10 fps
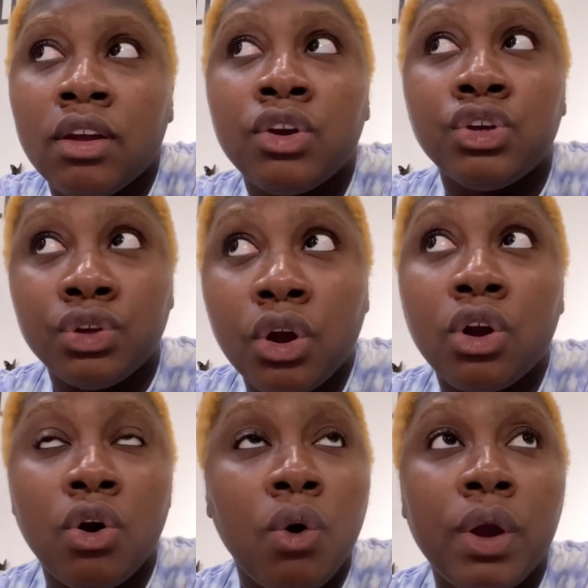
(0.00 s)
you're
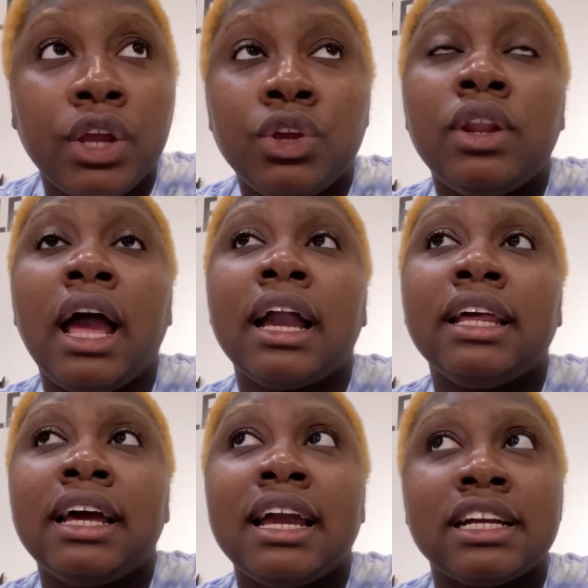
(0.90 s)
not
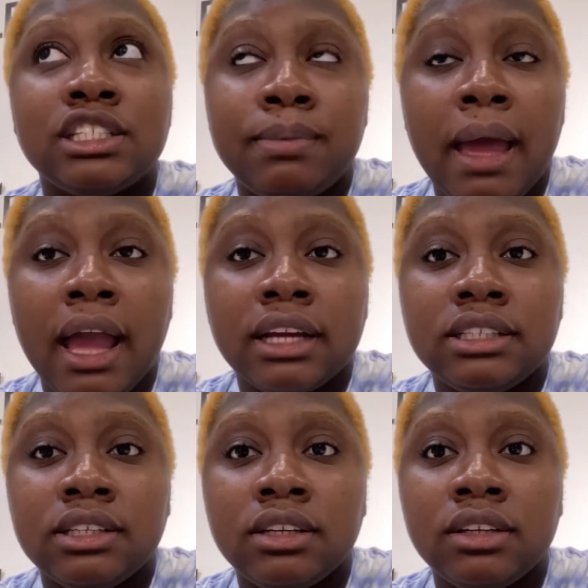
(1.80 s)
gonna
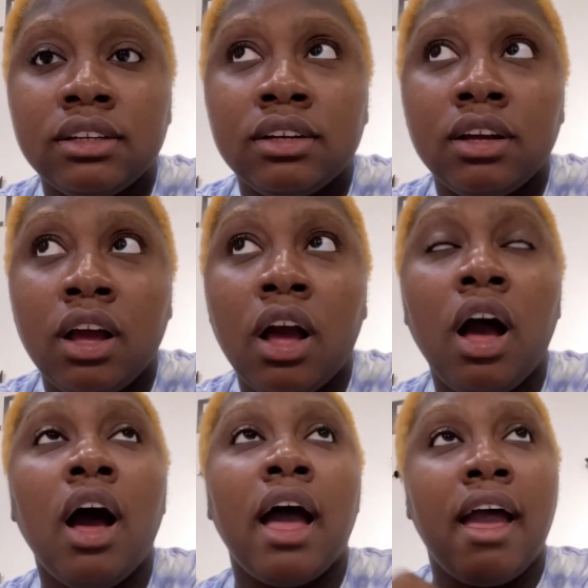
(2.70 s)
expect
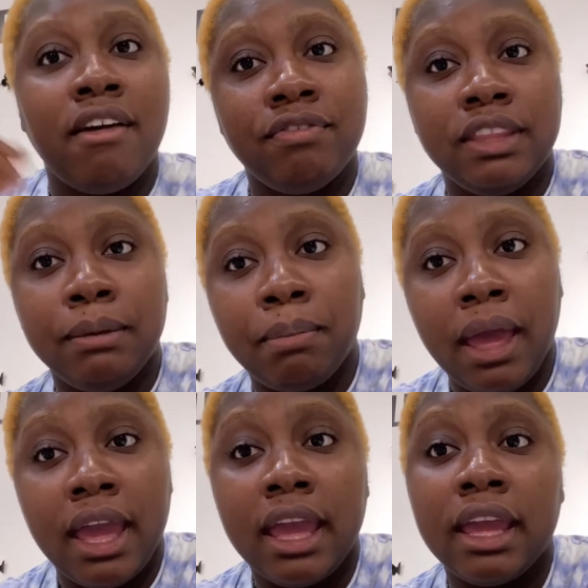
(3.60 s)
a hefty
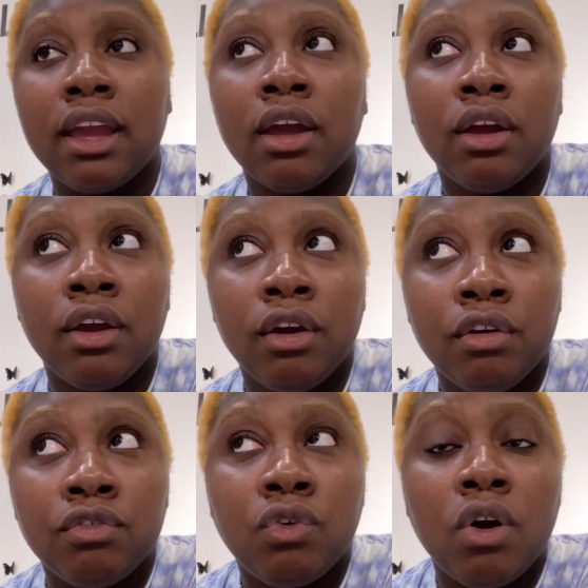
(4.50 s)
pay
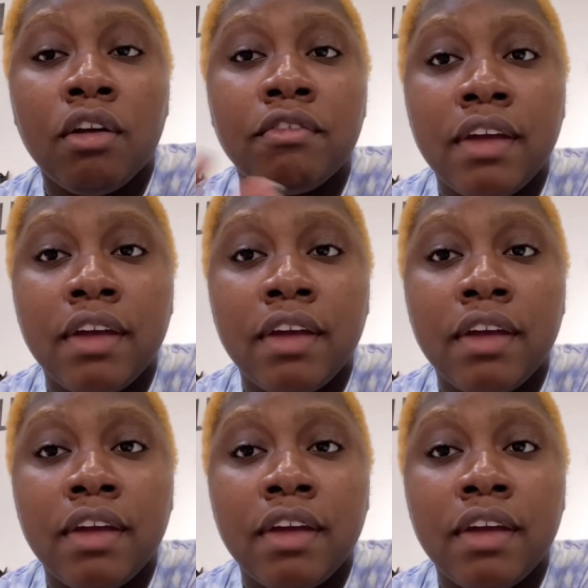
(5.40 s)
for